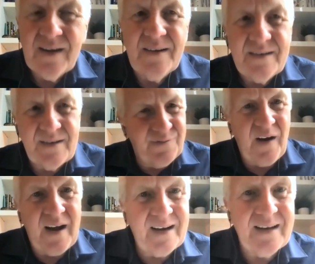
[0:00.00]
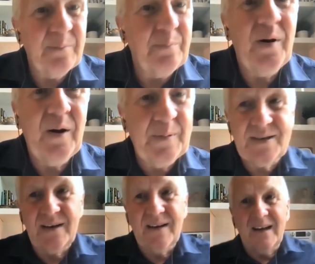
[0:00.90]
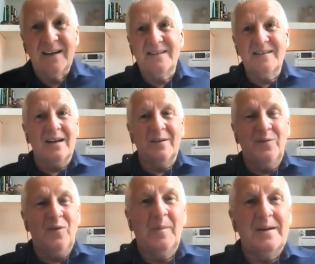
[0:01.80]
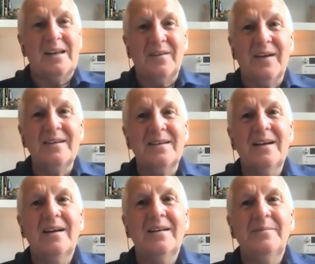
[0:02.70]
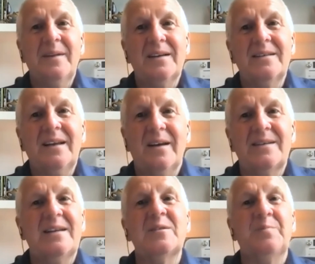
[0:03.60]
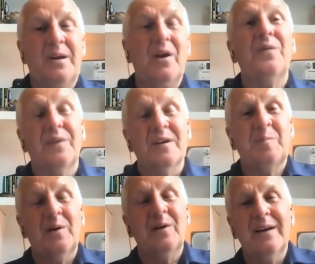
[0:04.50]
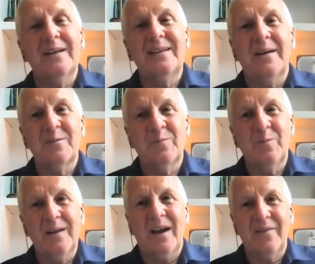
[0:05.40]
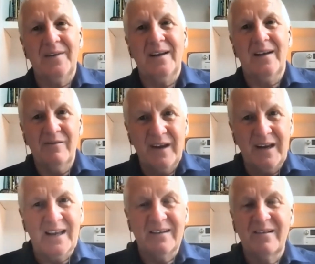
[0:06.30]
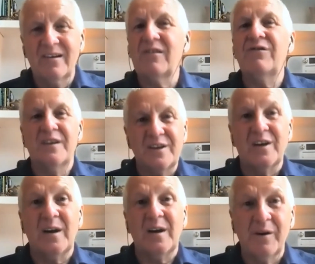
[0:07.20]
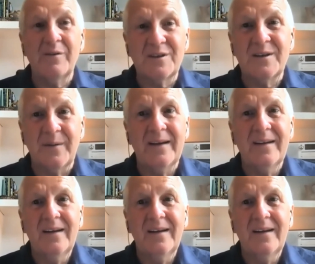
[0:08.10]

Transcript: defining the purpose and the format of the event. Because it seems pretty obvious, but it's worth having a really critical approach to it.